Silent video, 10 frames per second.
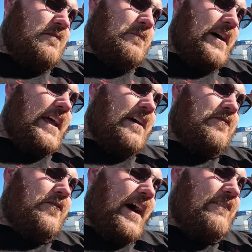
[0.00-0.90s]
But at
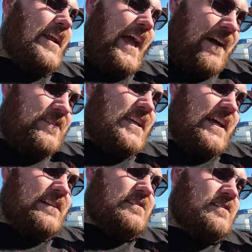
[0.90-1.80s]
5.5
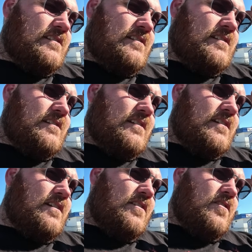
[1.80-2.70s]
tenths,
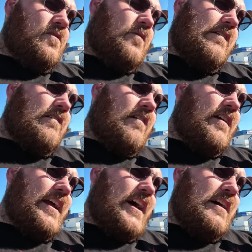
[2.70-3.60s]
we were
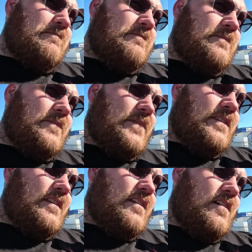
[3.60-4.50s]
already up
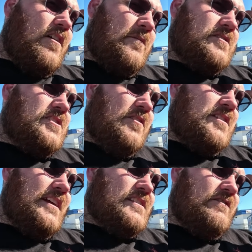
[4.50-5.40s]
almost
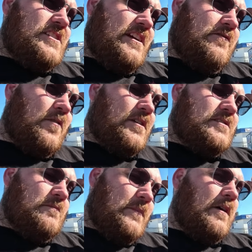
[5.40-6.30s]
0.2 of a
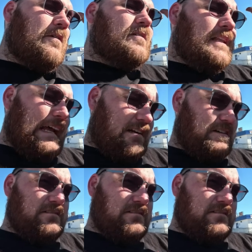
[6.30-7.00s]
G-force, but we were lighter.